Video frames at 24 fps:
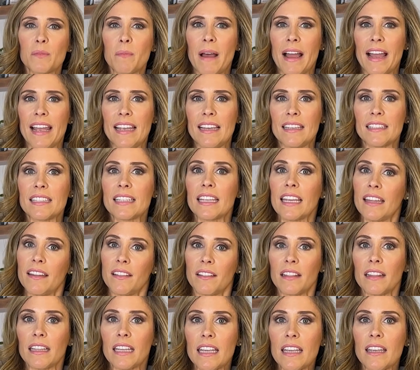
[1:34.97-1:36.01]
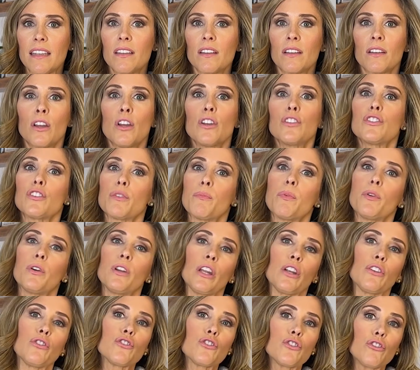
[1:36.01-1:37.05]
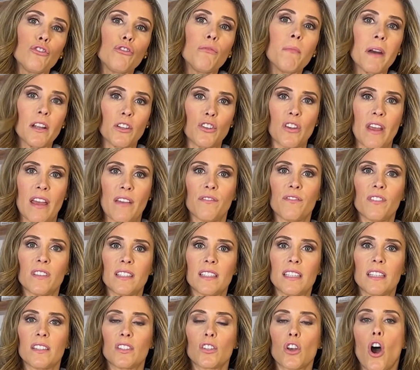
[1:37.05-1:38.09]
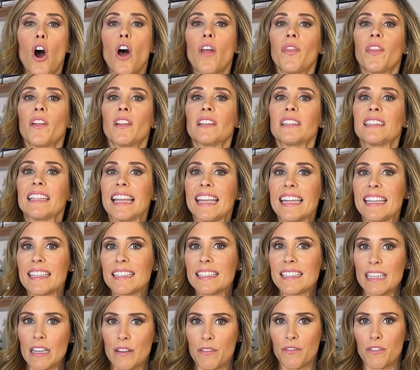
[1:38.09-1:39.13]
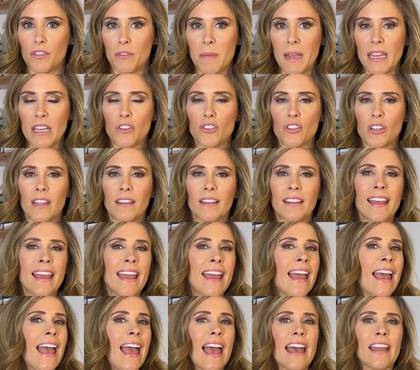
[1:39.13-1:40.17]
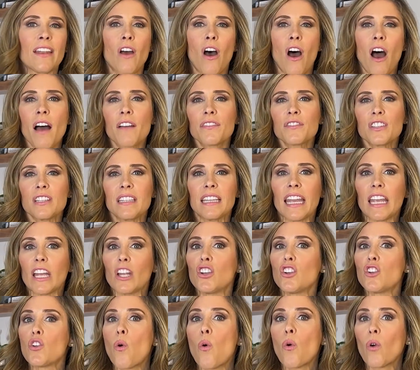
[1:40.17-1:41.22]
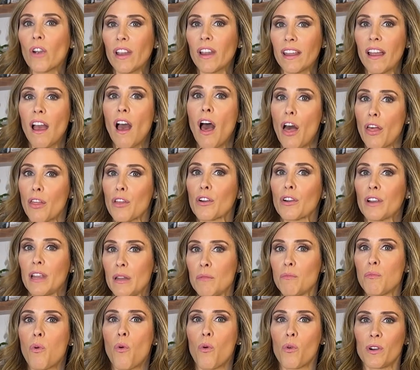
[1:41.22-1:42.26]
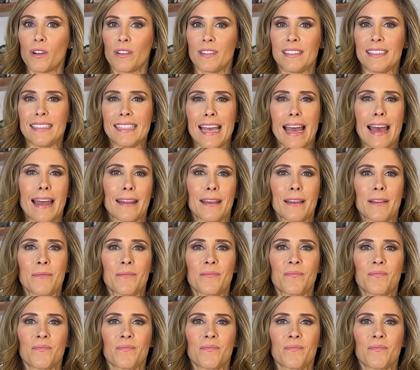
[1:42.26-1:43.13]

bias can lead to putting too much emphasis on the latest information and often ignoring other important data.